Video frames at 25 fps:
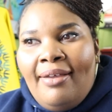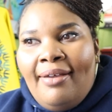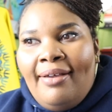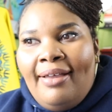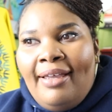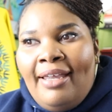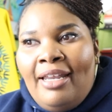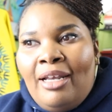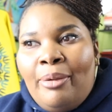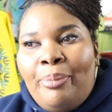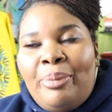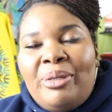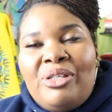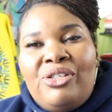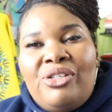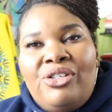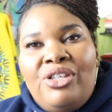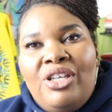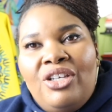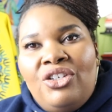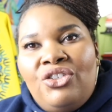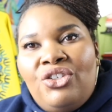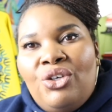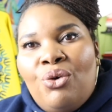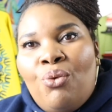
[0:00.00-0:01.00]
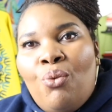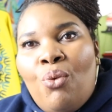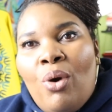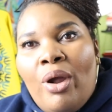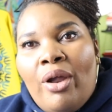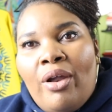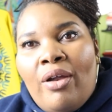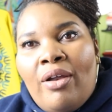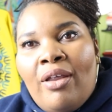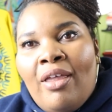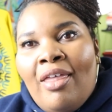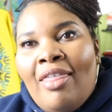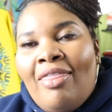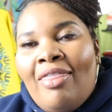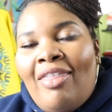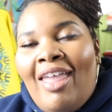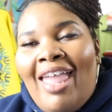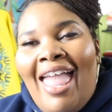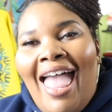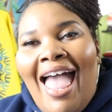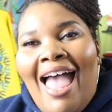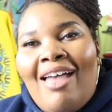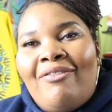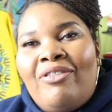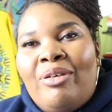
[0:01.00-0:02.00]
in a position where they
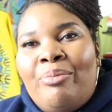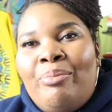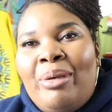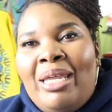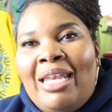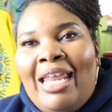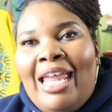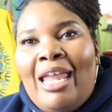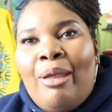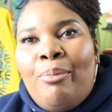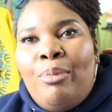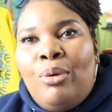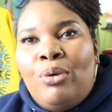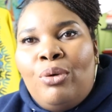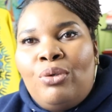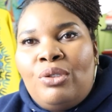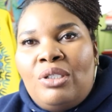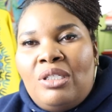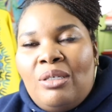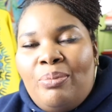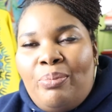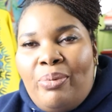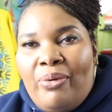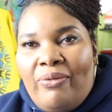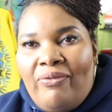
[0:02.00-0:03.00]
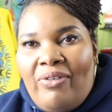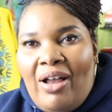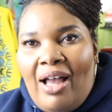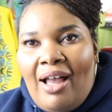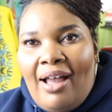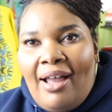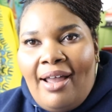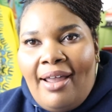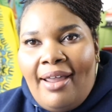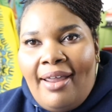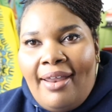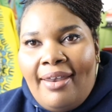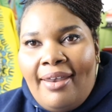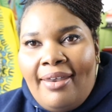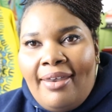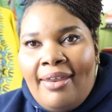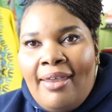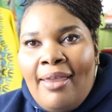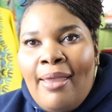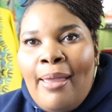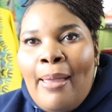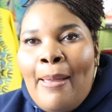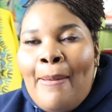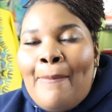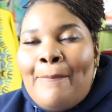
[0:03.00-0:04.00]
haven't been able to provide.
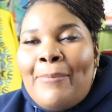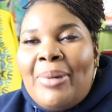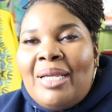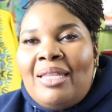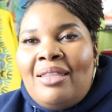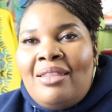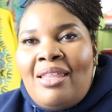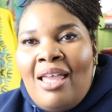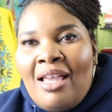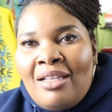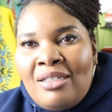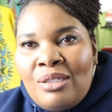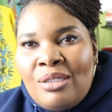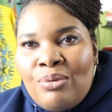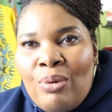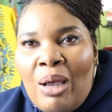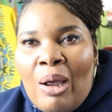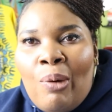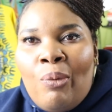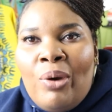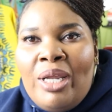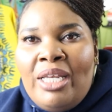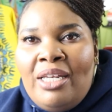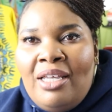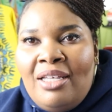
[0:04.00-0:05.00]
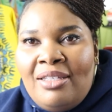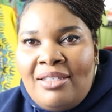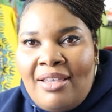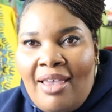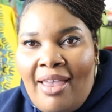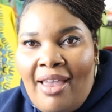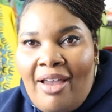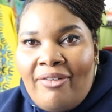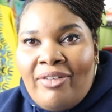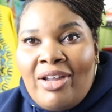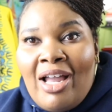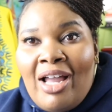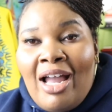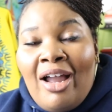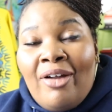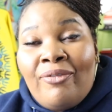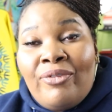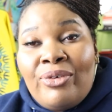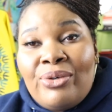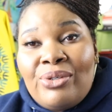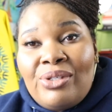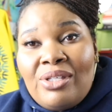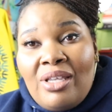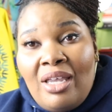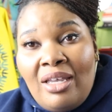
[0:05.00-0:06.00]
But that's why we need to have
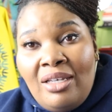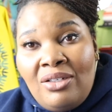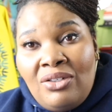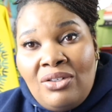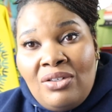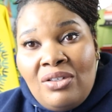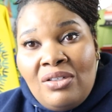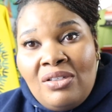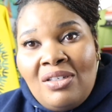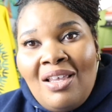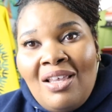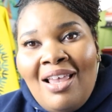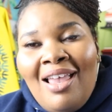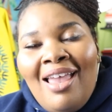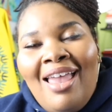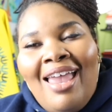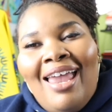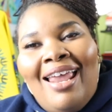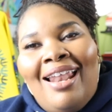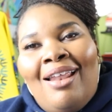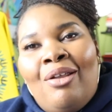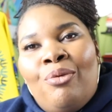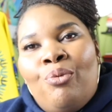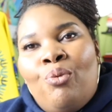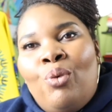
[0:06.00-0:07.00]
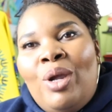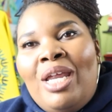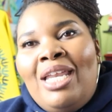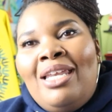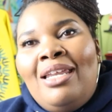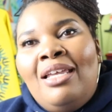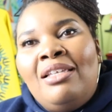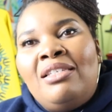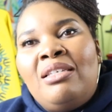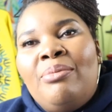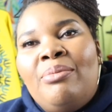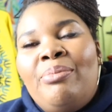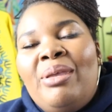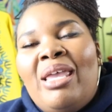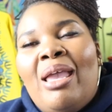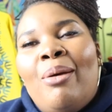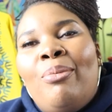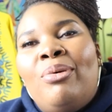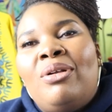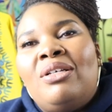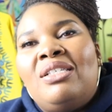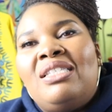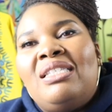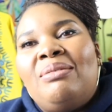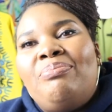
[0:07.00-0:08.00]
conversations, and we need to be
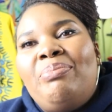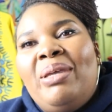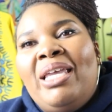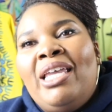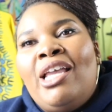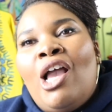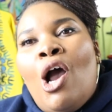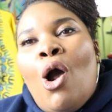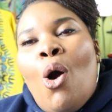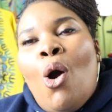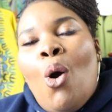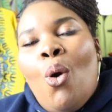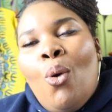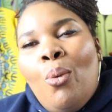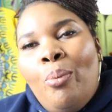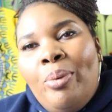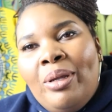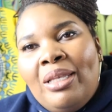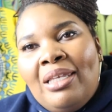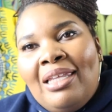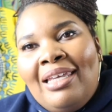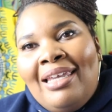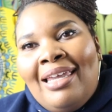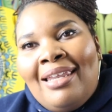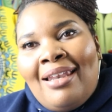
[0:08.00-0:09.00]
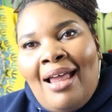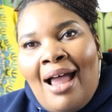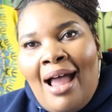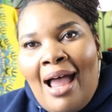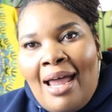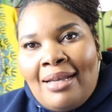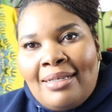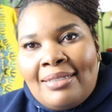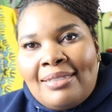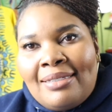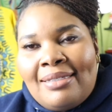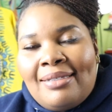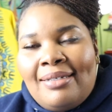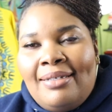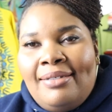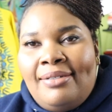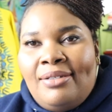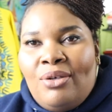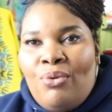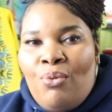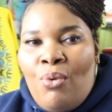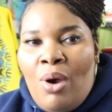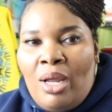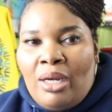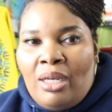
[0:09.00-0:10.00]
able to speak openly and honestly
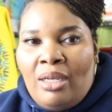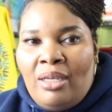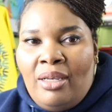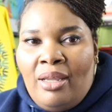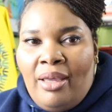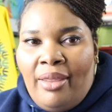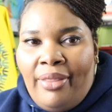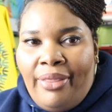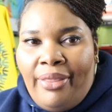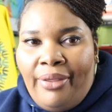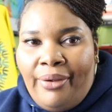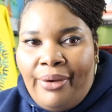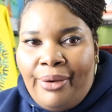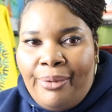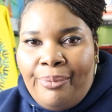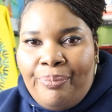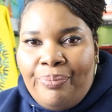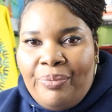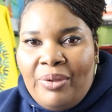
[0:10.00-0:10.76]
to one another.